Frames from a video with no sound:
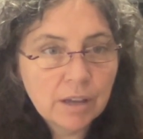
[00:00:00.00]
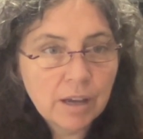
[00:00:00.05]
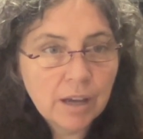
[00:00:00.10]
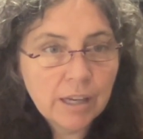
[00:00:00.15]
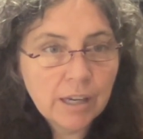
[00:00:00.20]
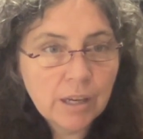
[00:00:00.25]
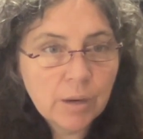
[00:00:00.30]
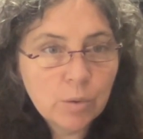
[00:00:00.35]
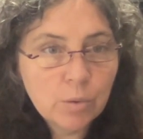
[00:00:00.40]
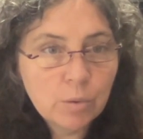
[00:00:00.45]
I
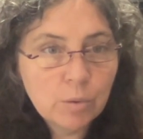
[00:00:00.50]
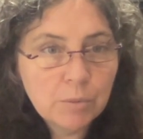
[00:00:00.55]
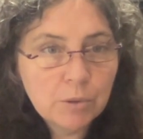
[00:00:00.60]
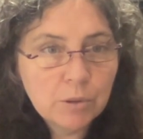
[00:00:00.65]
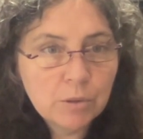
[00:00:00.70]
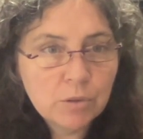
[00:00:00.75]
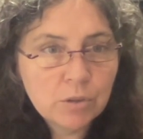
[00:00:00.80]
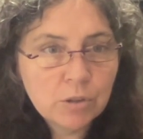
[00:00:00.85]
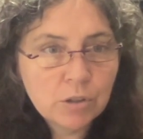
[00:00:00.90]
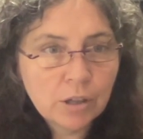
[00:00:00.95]
know a woman
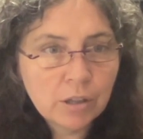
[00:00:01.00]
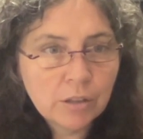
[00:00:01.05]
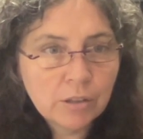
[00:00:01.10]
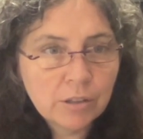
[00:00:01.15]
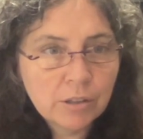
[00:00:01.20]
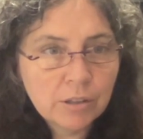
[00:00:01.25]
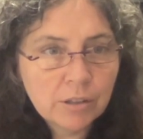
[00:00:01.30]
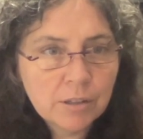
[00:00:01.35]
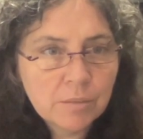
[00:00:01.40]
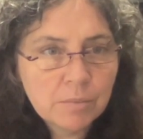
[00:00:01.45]
who shocked
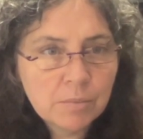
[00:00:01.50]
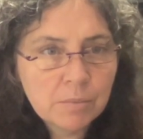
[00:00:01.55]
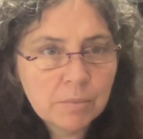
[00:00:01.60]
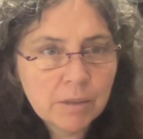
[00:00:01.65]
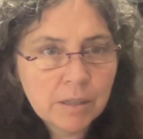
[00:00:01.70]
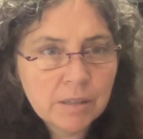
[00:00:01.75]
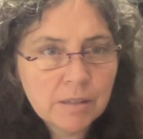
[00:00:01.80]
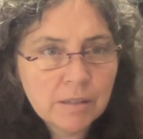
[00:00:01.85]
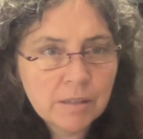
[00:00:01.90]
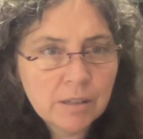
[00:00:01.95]
her husband
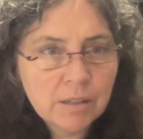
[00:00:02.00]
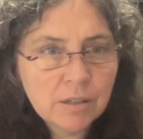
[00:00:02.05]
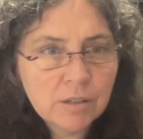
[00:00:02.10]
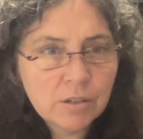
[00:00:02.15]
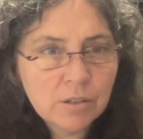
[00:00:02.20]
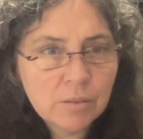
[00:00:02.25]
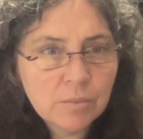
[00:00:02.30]
by saying she